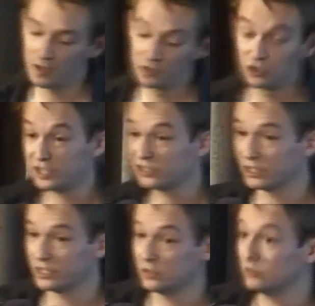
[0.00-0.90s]

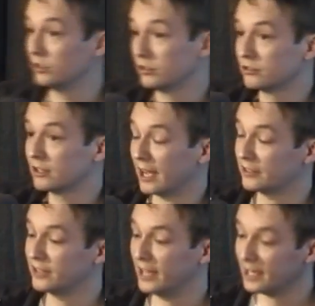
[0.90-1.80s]
Traditionally, you just
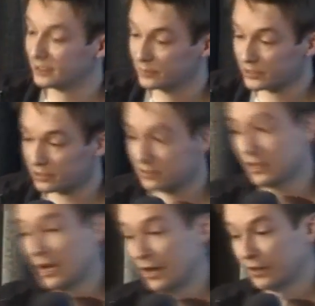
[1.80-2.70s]
cache the hell out of this,
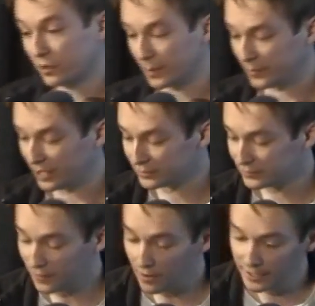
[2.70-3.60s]
so maybe that's
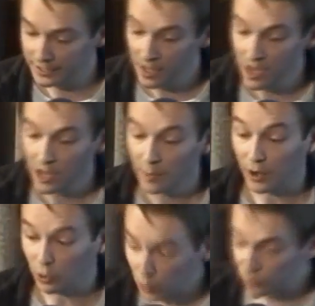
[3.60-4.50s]
fine, but
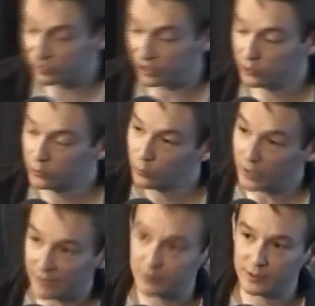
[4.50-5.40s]
also we
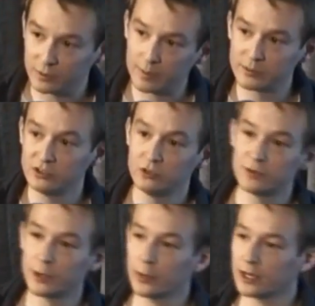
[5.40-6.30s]
have to be able to publish news
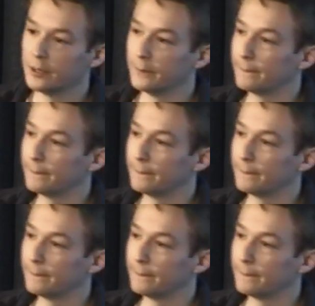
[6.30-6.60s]
very quickly.